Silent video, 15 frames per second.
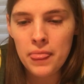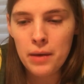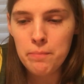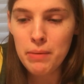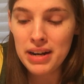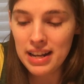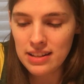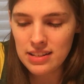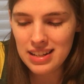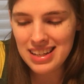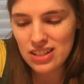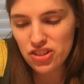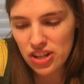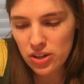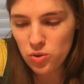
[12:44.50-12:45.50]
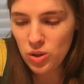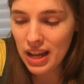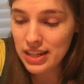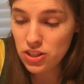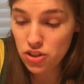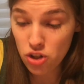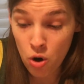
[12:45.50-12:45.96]
But in general,
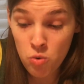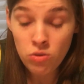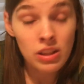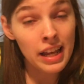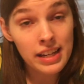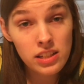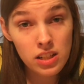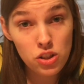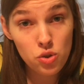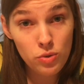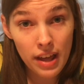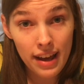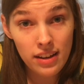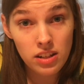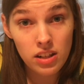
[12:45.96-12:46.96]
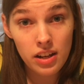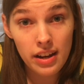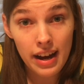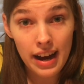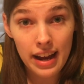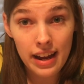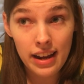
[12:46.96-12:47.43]
I don't like to do that.
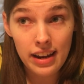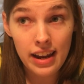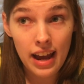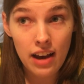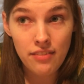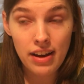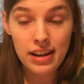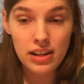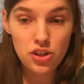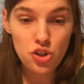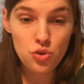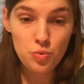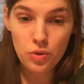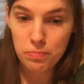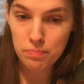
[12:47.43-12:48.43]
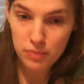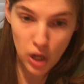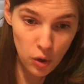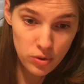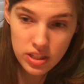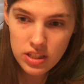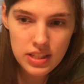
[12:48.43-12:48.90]
I have had issues with
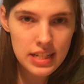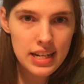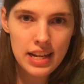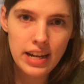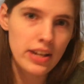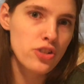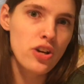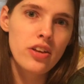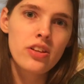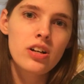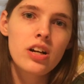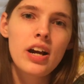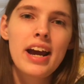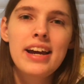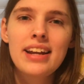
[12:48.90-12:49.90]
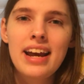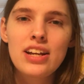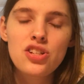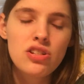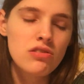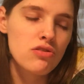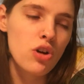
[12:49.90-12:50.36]
ghosts eating each other, and I
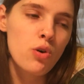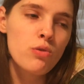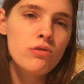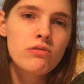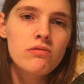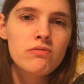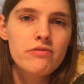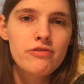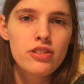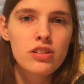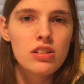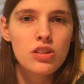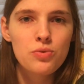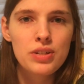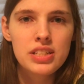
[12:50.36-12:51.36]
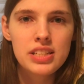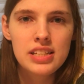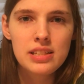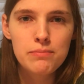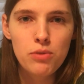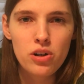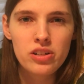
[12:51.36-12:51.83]
just don't feel that the risk is
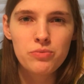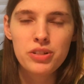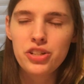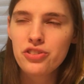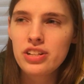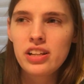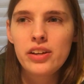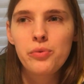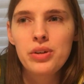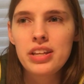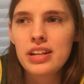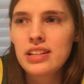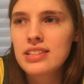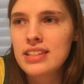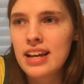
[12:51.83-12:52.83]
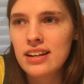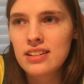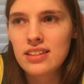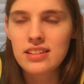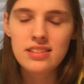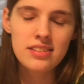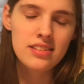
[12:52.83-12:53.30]
important when you're dealing with an insect
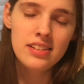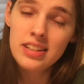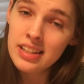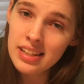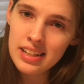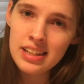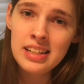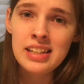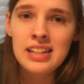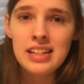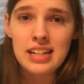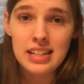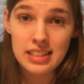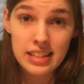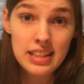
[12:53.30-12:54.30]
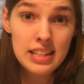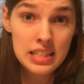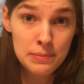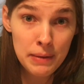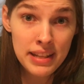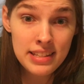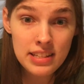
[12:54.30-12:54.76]
that's a little
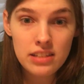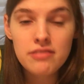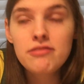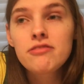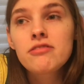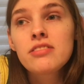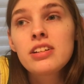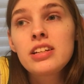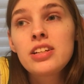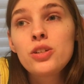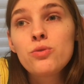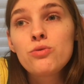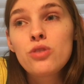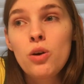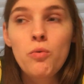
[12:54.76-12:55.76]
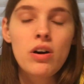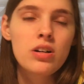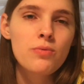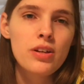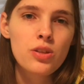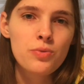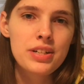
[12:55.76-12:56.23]
expensive. You don't want to
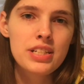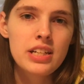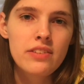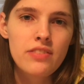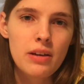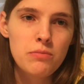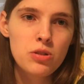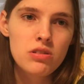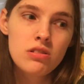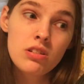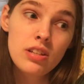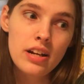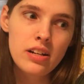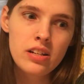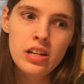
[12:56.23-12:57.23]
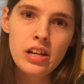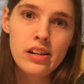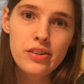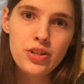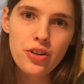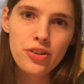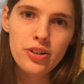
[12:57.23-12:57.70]
run the risk of them just deciding to eat
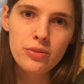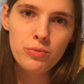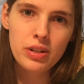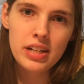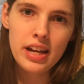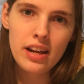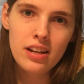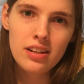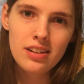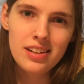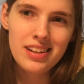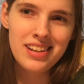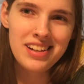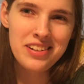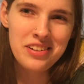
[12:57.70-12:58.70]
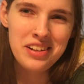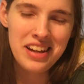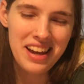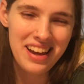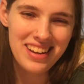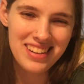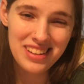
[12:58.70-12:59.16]
each other one day
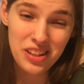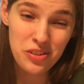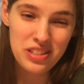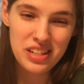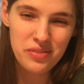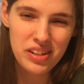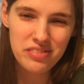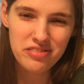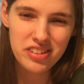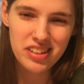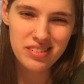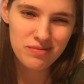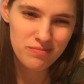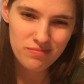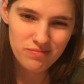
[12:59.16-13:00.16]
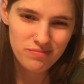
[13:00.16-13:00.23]
and losing one for